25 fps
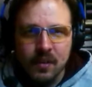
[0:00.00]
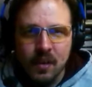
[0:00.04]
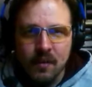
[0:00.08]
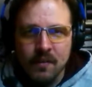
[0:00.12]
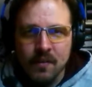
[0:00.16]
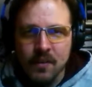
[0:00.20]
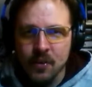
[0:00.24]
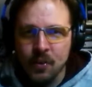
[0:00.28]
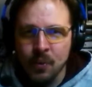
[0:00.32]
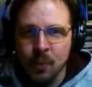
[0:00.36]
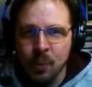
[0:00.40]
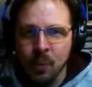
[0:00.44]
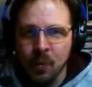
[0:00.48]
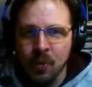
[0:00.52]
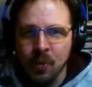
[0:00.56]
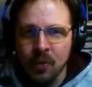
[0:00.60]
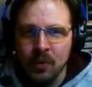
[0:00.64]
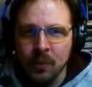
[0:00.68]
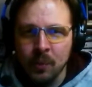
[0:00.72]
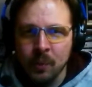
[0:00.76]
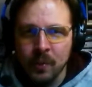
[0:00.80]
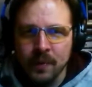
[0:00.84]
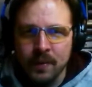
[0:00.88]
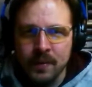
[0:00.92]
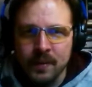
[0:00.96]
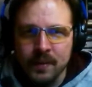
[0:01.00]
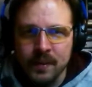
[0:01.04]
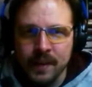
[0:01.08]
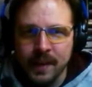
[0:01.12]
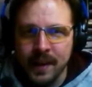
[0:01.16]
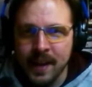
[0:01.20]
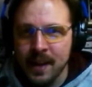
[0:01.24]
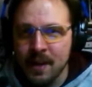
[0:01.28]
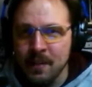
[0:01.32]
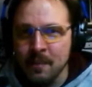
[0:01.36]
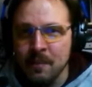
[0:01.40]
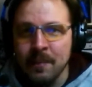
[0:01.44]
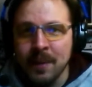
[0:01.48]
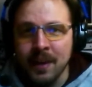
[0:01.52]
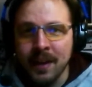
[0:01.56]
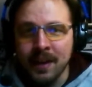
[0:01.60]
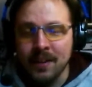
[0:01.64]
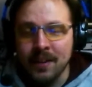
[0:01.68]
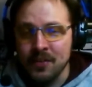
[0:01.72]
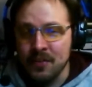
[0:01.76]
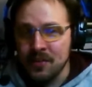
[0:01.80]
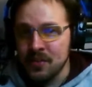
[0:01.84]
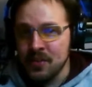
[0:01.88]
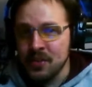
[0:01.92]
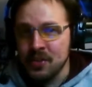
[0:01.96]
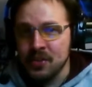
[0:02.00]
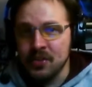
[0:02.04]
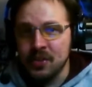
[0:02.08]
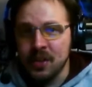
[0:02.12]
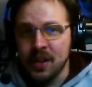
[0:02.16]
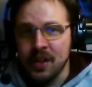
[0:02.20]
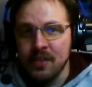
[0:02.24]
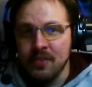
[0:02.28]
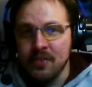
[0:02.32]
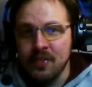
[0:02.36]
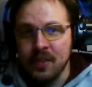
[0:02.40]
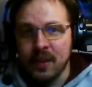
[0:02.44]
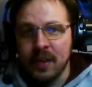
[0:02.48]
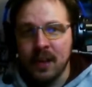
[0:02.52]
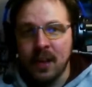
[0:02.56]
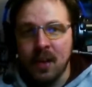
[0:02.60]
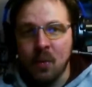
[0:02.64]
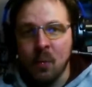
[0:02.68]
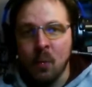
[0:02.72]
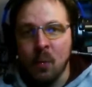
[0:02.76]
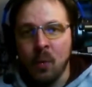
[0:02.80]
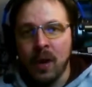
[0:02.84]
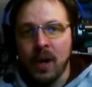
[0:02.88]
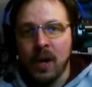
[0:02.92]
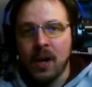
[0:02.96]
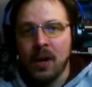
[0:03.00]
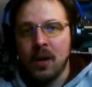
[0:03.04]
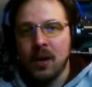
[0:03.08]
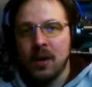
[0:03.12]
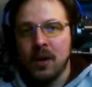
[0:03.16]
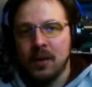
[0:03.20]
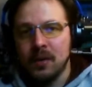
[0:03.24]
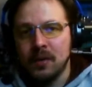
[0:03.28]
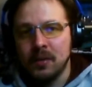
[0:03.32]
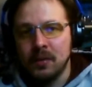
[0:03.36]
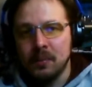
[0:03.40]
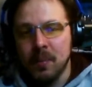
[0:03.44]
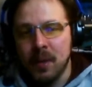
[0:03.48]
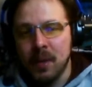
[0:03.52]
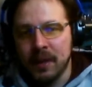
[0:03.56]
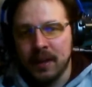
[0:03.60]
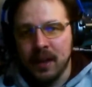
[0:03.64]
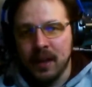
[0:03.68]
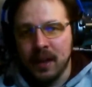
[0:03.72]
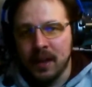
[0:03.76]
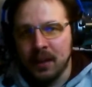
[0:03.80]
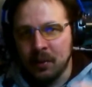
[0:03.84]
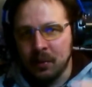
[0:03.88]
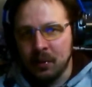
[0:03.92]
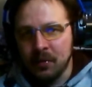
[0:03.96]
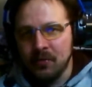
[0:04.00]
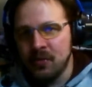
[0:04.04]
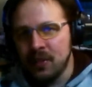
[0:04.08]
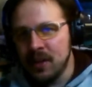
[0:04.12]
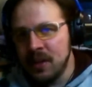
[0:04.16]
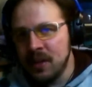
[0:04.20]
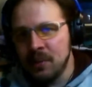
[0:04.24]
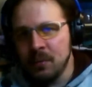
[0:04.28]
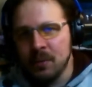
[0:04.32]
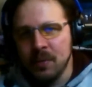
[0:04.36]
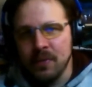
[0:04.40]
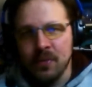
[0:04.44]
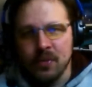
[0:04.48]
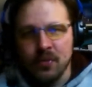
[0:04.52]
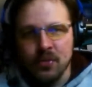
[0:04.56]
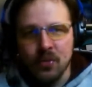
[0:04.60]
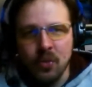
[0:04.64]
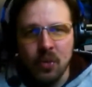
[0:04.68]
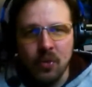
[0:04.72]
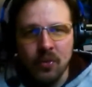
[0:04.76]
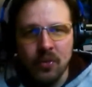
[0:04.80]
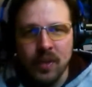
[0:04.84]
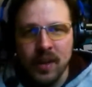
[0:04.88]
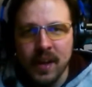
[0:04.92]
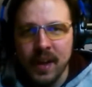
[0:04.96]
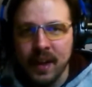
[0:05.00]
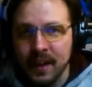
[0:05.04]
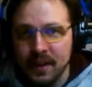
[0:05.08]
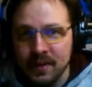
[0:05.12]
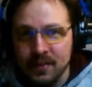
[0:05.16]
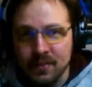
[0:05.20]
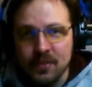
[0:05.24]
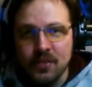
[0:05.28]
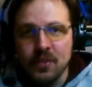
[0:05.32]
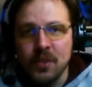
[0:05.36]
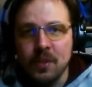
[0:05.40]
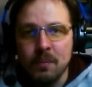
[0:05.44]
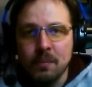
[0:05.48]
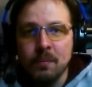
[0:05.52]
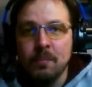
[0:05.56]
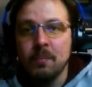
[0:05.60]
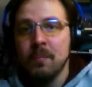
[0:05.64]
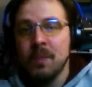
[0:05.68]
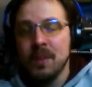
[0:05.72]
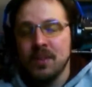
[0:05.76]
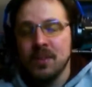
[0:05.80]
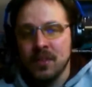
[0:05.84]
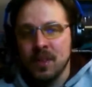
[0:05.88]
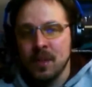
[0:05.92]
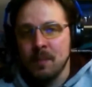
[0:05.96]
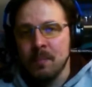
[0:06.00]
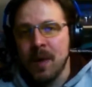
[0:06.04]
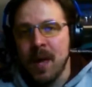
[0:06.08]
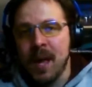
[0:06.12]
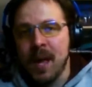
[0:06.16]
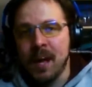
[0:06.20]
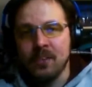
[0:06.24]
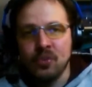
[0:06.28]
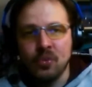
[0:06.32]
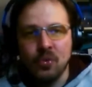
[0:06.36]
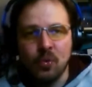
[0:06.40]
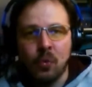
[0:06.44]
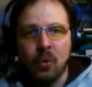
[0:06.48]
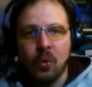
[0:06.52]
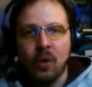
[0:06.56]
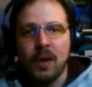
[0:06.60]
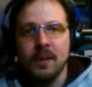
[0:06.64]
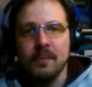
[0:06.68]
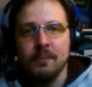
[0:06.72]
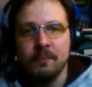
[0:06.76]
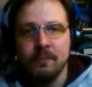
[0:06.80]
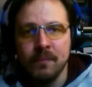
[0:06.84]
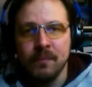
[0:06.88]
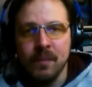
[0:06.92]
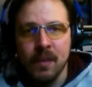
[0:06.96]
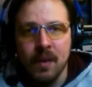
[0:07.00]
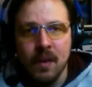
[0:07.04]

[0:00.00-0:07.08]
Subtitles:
of this world with the DM, because I was just trying to figure out where my character would fit in with this whole thing and some bits of the backstory.